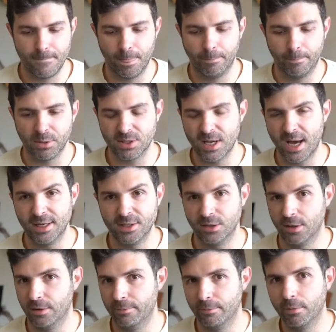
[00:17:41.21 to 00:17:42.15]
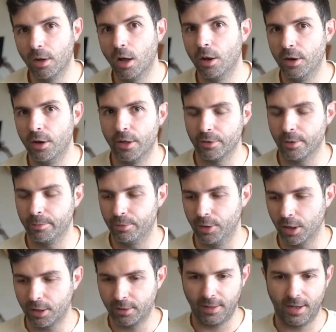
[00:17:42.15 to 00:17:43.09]
Besides another
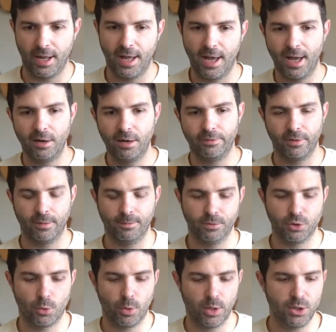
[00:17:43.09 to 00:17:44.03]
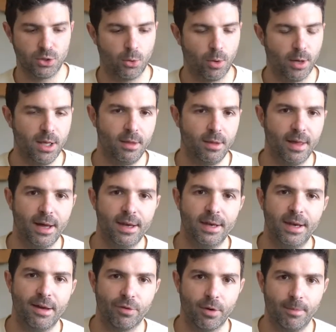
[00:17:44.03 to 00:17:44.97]
Brück that I had from 2020 that
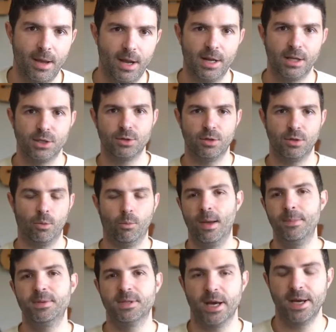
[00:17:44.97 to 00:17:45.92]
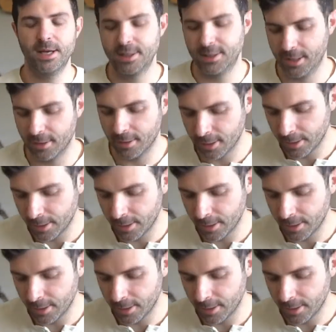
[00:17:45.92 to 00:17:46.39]
never made it to the website here.